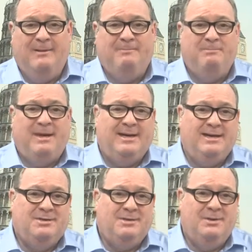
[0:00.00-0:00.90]
make it
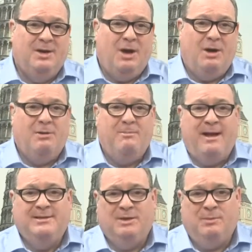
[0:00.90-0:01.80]
into a
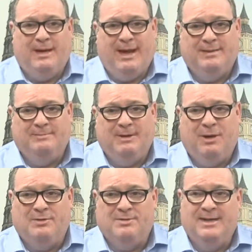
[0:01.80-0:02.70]
romantic weekend
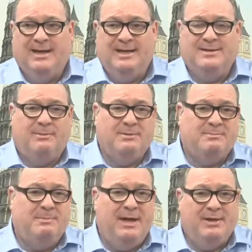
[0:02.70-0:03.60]
because it's someone's
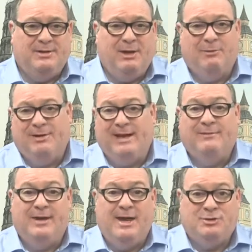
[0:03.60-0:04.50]
birthday or an
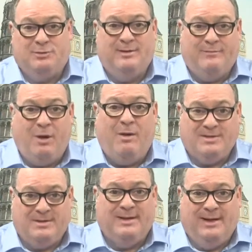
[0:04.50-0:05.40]
anniversary you've got or
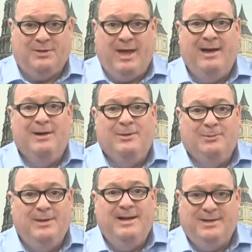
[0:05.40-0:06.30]
something like that,
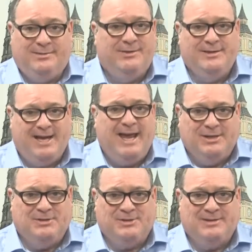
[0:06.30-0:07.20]
ring us for the
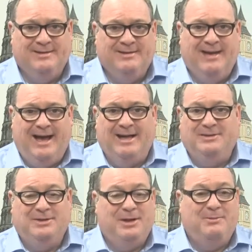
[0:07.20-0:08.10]
dates.
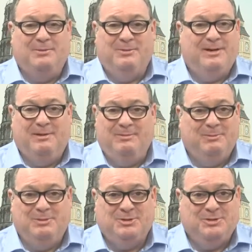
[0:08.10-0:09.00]
And, you know,
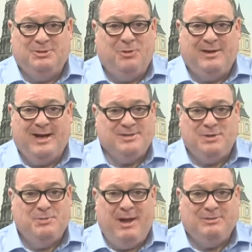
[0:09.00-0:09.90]
we'll just organise
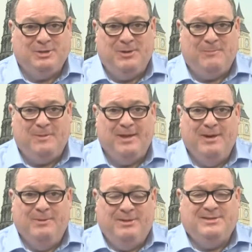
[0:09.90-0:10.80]
it around you.
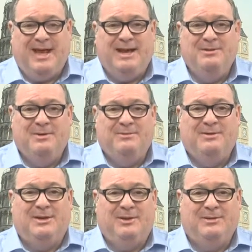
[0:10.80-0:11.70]
Once again, we've
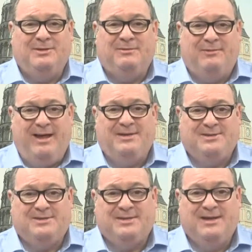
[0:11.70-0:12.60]
included your
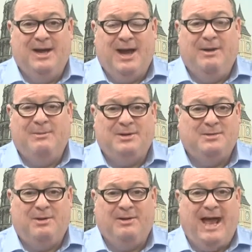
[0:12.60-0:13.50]
flights with
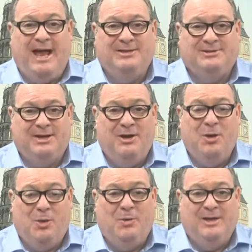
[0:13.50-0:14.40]
this one and
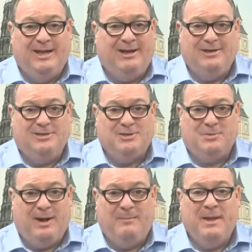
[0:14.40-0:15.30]
all your luggage as
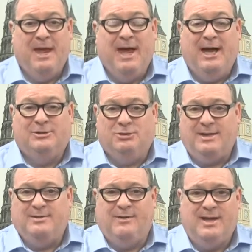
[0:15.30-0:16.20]
well.
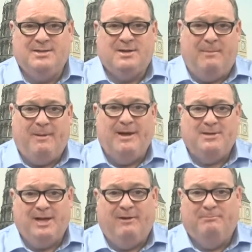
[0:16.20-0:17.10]
Transfers are by
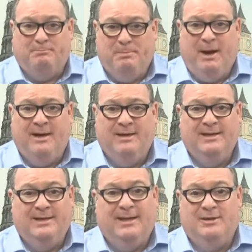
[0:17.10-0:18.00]
yourself, but
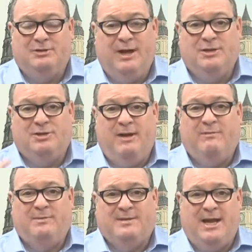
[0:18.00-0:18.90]
you get the train straight
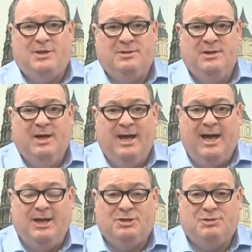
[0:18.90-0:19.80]
from the station,
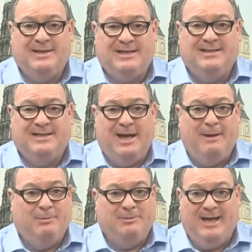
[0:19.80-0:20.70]
straight into the
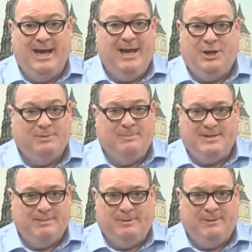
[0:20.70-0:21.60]
airport. It couldn't be
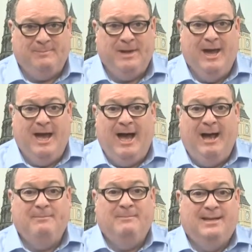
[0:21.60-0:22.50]
simpler.
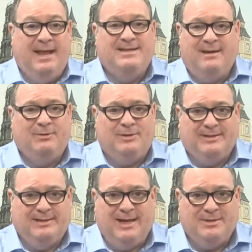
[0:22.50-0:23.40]
Let's have a look at the
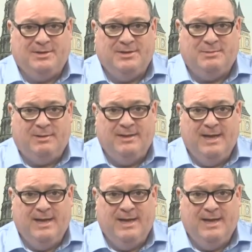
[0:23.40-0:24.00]
details on this one.